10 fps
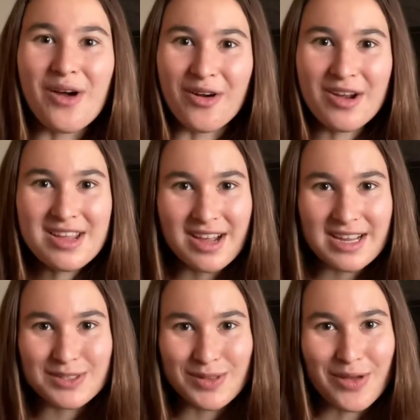Alright
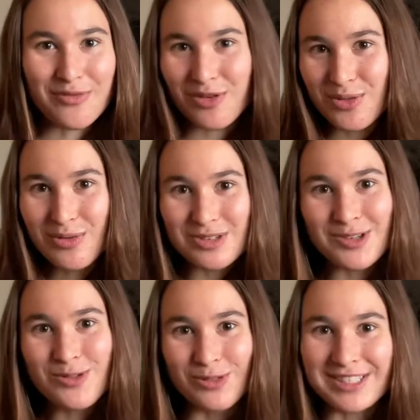guys, without further
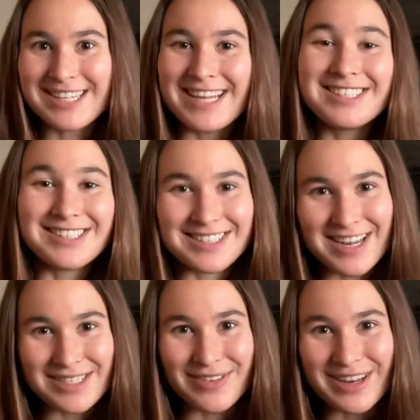ado, let's get into
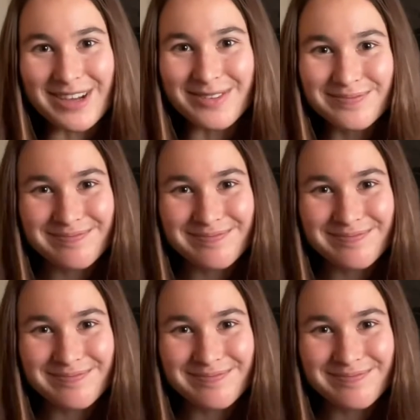today's video.